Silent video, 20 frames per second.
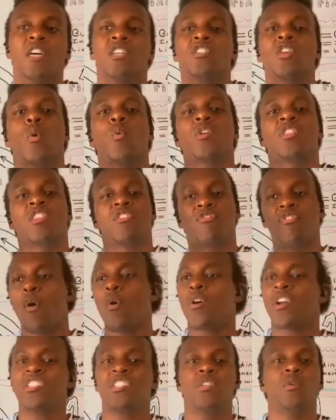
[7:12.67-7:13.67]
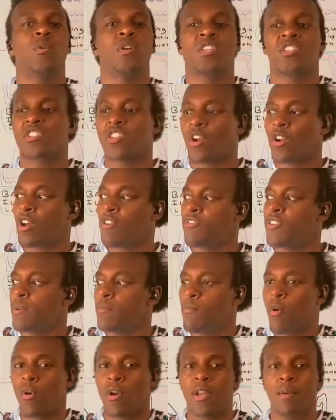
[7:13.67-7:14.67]
So with the focus, you want to start off in the
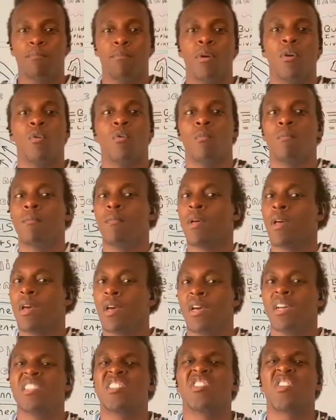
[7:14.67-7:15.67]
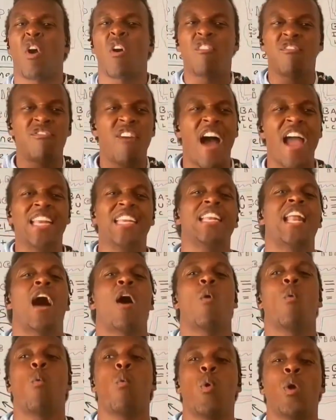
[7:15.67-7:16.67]
morning. Boom. Start finding
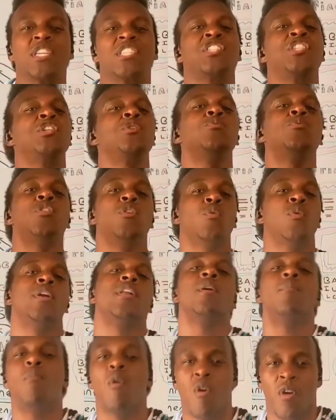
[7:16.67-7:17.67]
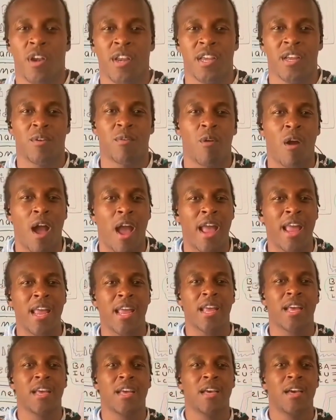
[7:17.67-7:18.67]
out what you do in the morning,
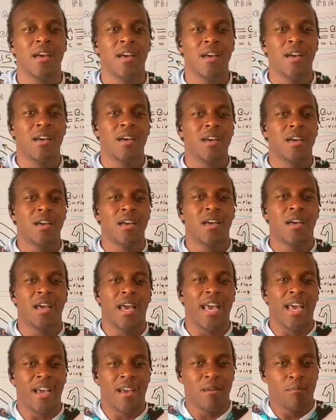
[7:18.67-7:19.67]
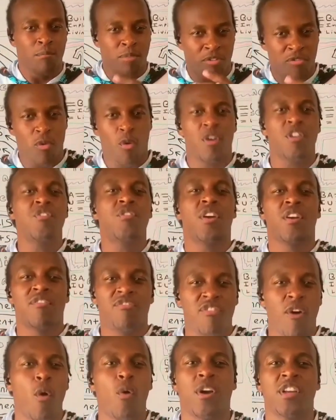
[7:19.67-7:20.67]
right? Before you can
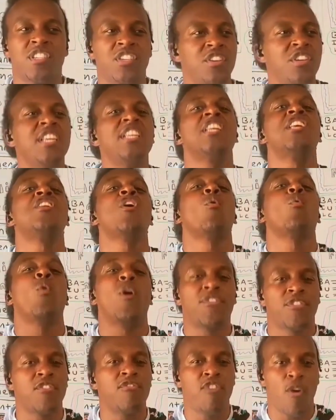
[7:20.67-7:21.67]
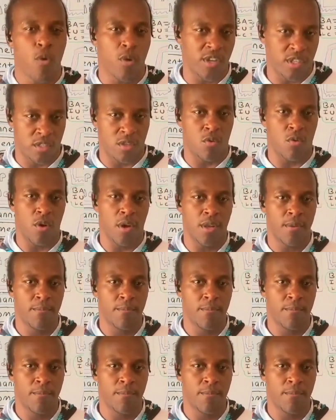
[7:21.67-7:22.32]
focus, you need to know what to focus on.